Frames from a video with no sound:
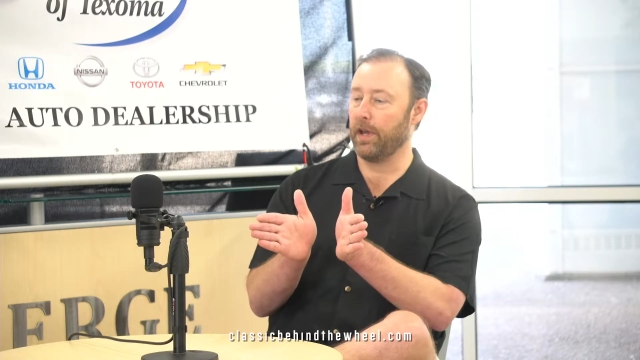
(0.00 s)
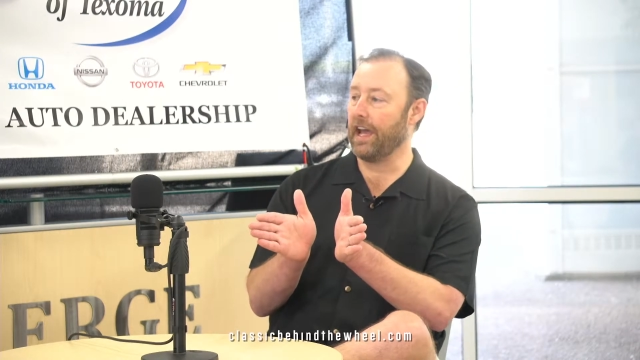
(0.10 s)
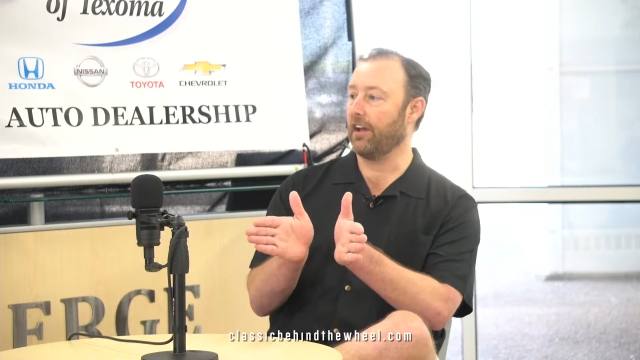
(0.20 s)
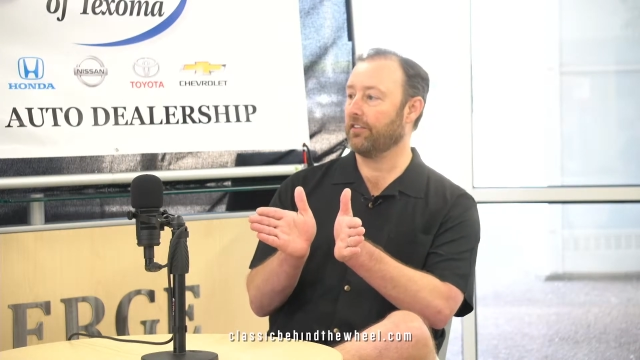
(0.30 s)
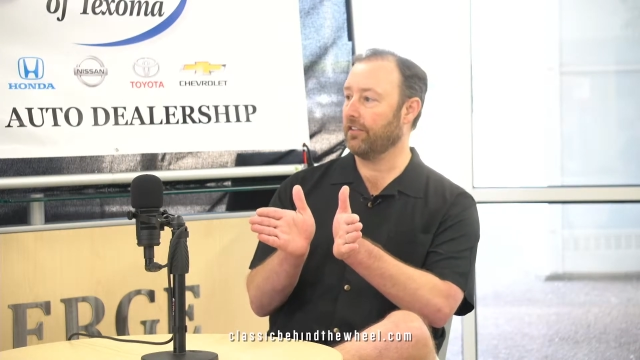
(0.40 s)

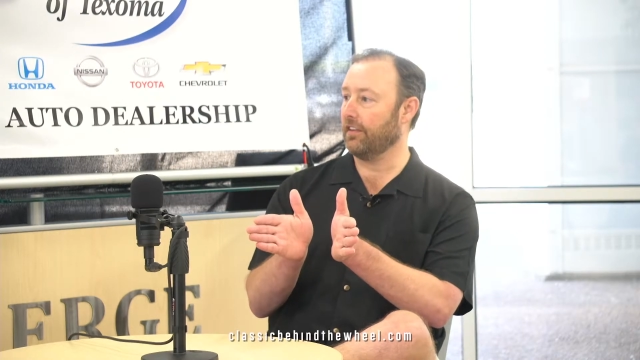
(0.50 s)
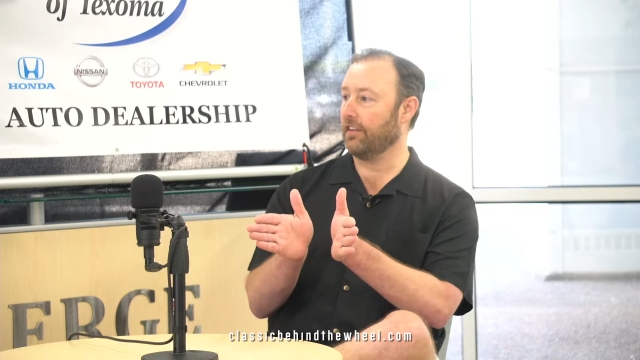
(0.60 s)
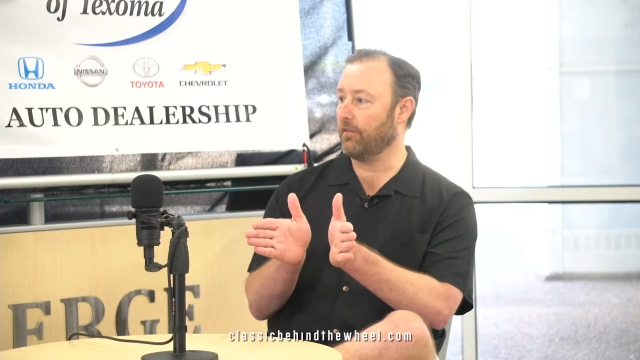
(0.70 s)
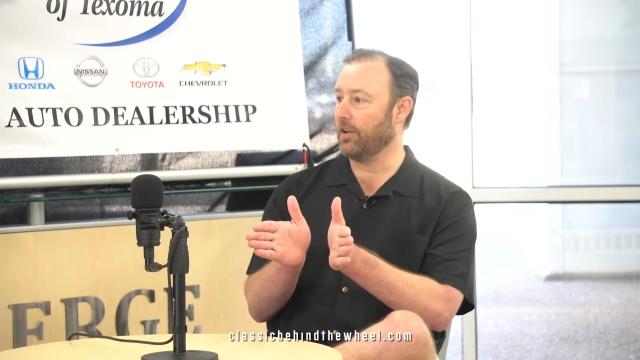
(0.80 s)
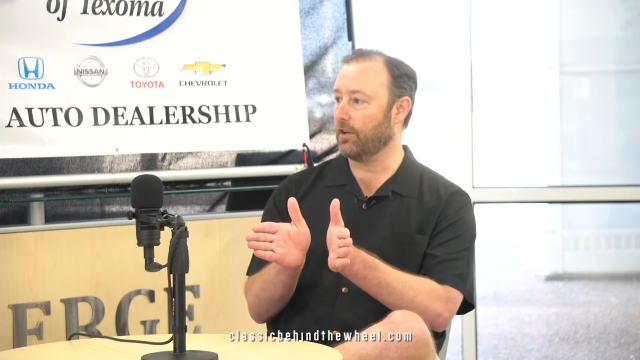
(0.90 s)
paths
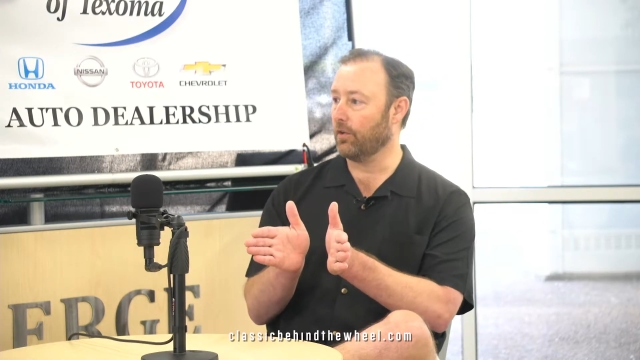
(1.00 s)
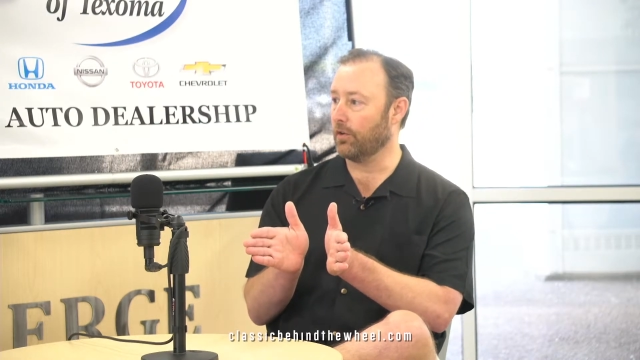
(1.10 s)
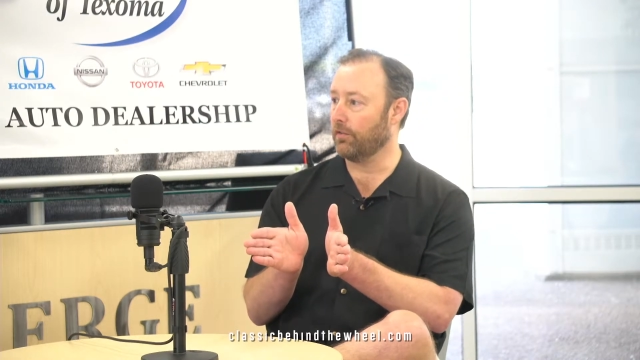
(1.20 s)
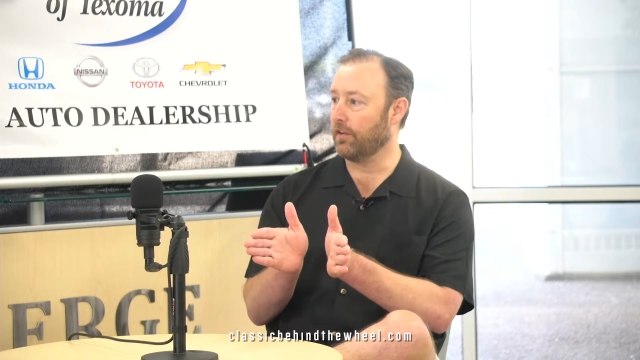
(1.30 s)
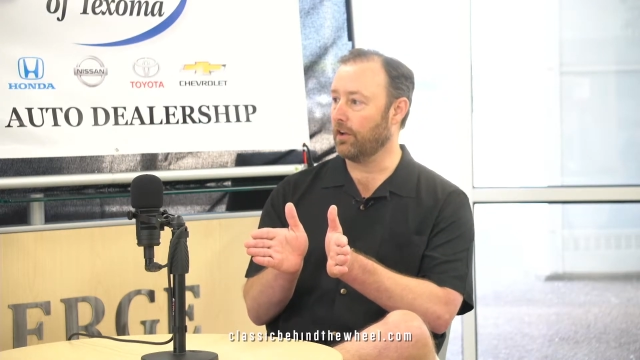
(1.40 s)
that vehicle
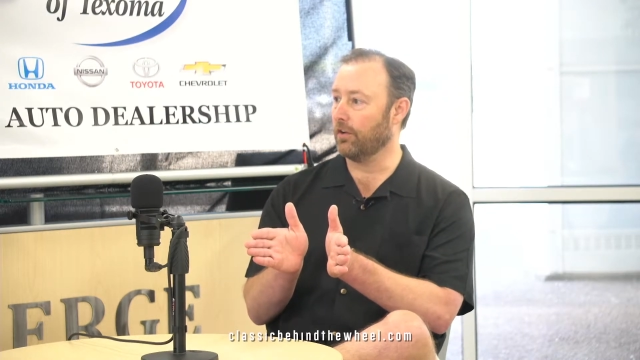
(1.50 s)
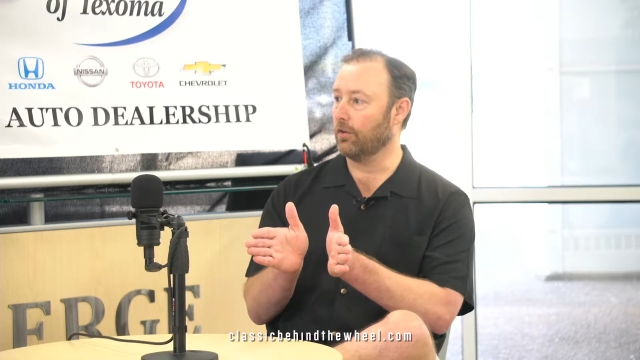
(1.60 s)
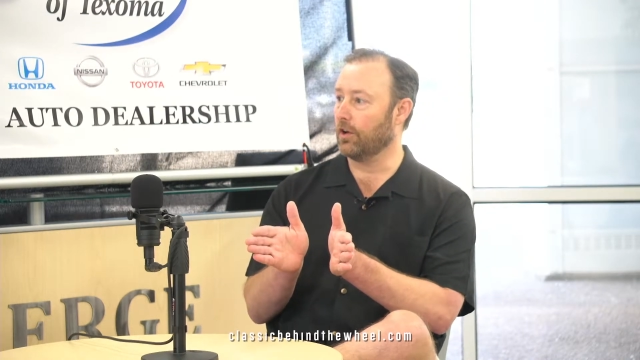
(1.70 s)
could follow.